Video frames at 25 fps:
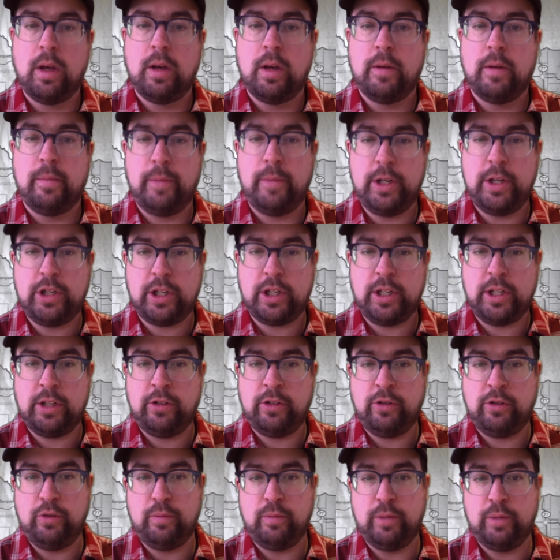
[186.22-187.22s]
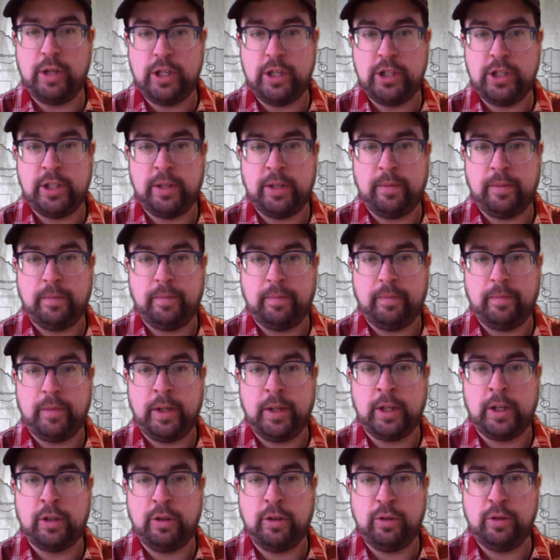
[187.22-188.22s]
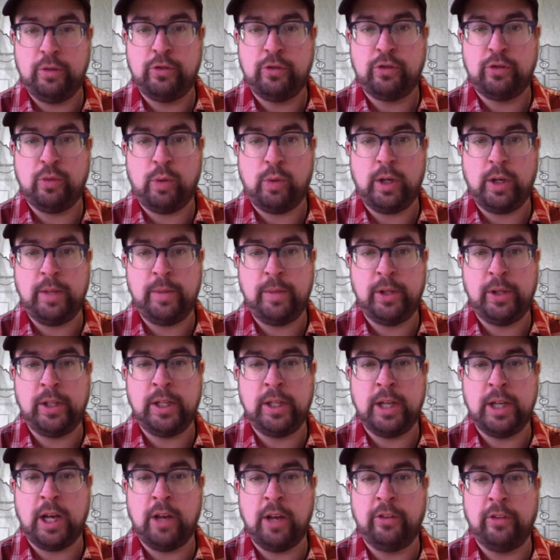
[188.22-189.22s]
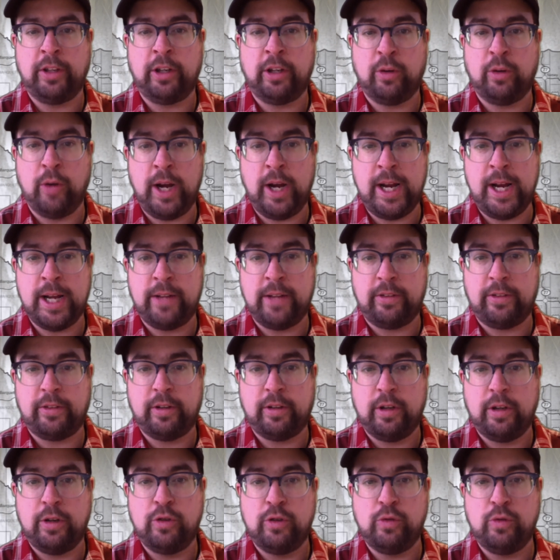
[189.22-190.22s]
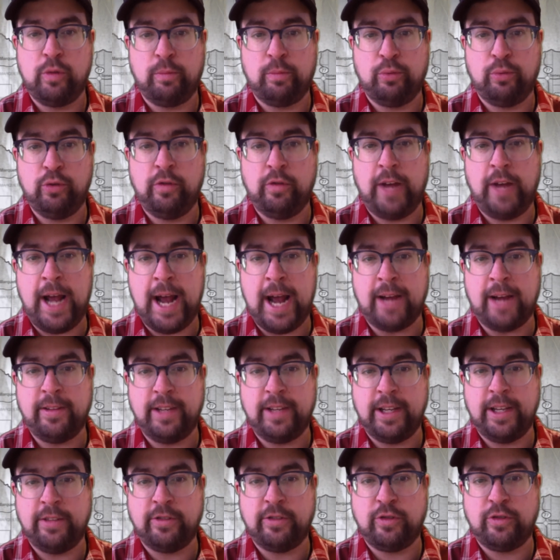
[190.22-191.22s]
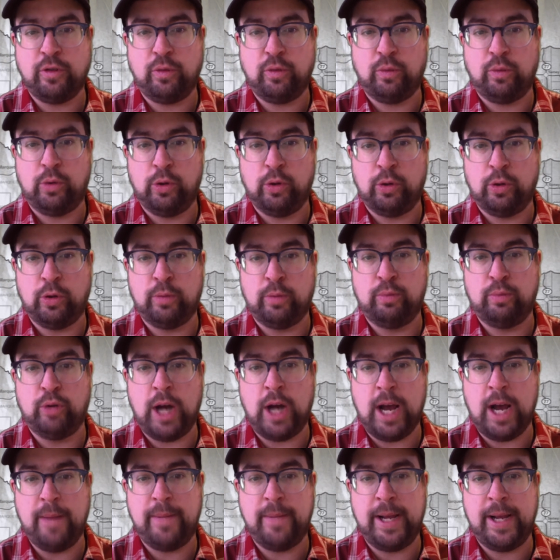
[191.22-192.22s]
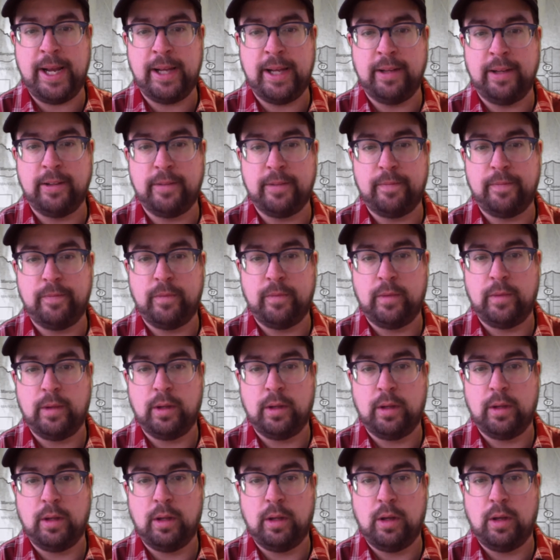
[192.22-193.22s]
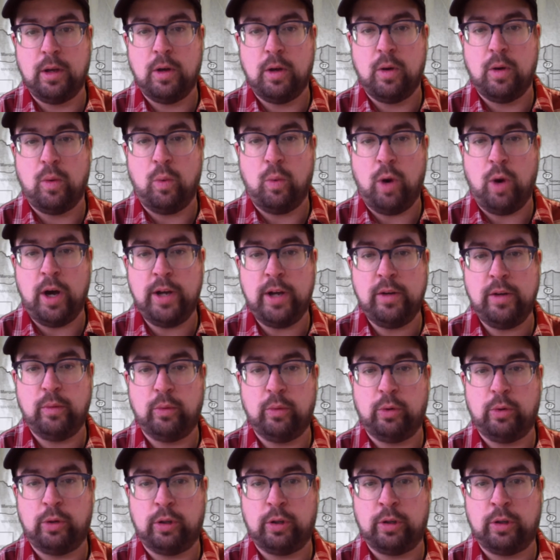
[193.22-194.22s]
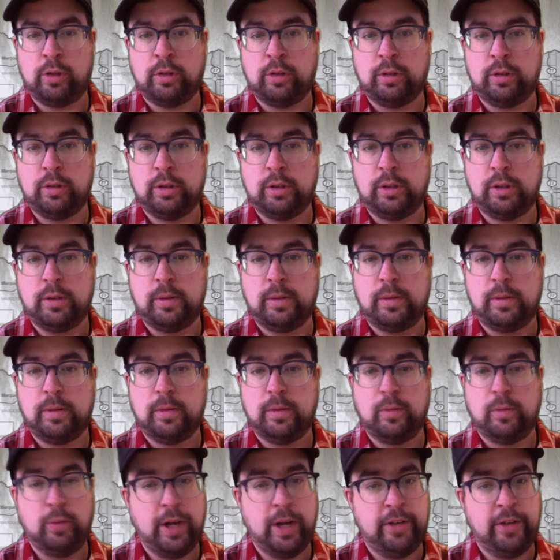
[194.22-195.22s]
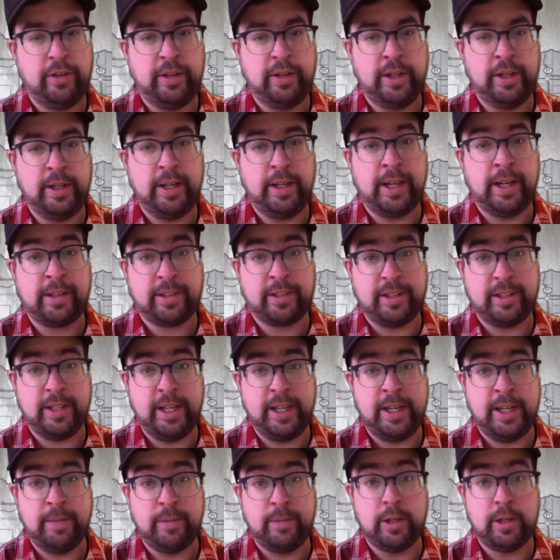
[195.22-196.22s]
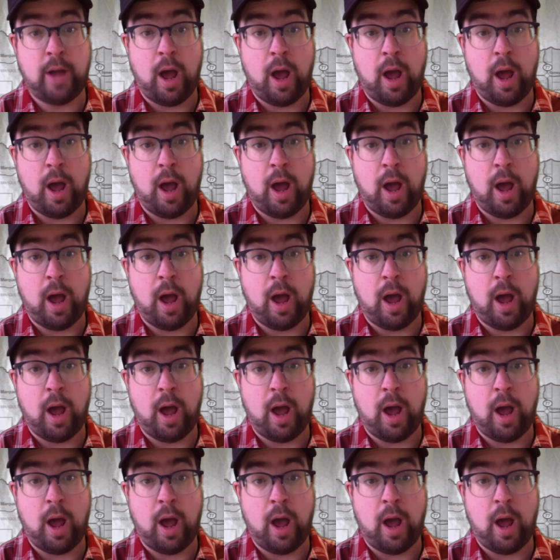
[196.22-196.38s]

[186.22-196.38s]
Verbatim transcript: Michigan's new budget includes $20 million in grants to improve access to rural broadband. One rural resident exclaims,